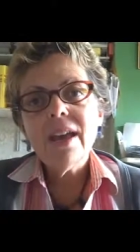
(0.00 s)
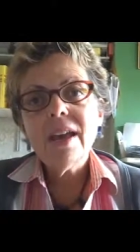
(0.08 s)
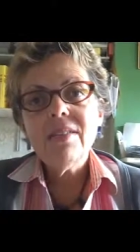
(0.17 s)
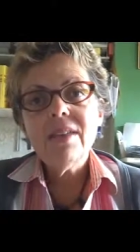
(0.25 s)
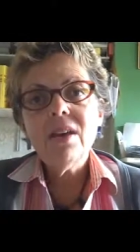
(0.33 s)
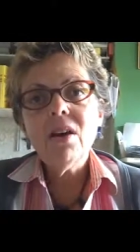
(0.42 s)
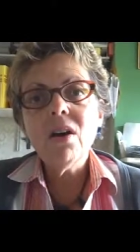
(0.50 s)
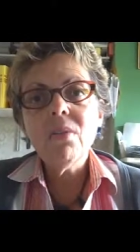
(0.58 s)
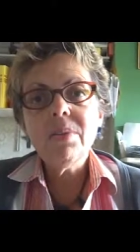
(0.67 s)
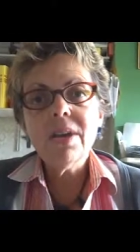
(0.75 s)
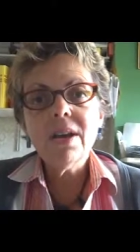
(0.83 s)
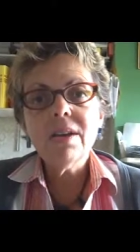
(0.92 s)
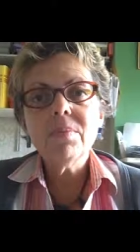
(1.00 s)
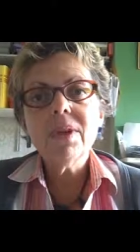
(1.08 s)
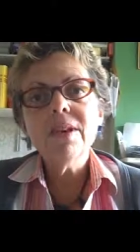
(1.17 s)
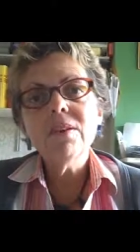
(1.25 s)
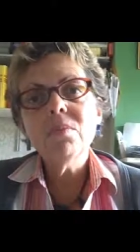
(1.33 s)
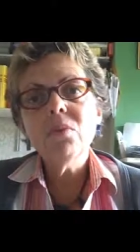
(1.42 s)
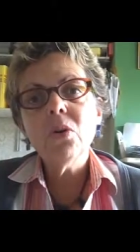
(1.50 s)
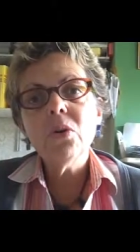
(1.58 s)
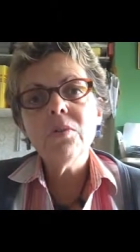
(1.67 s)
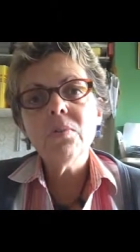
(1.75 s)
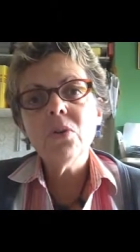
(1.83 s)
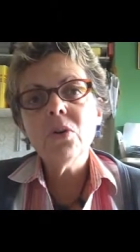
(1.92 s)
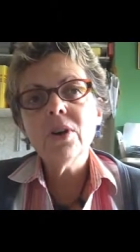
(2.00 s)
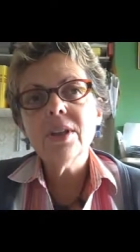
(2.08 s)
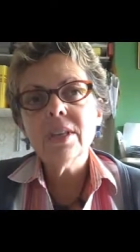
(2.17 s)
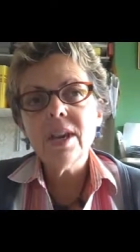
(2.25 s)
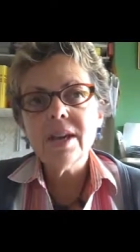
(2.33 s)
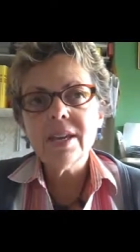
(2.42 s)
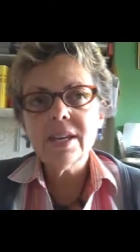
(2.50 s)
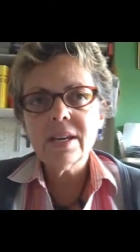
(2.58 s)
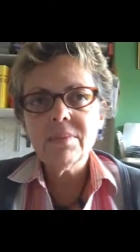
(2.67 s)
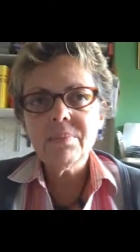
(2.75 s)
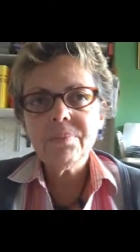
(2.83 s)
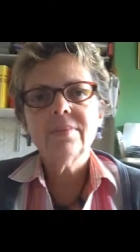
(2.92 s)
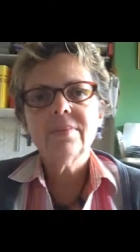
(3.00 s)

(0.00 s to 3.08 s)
and they are becoming more and more alike.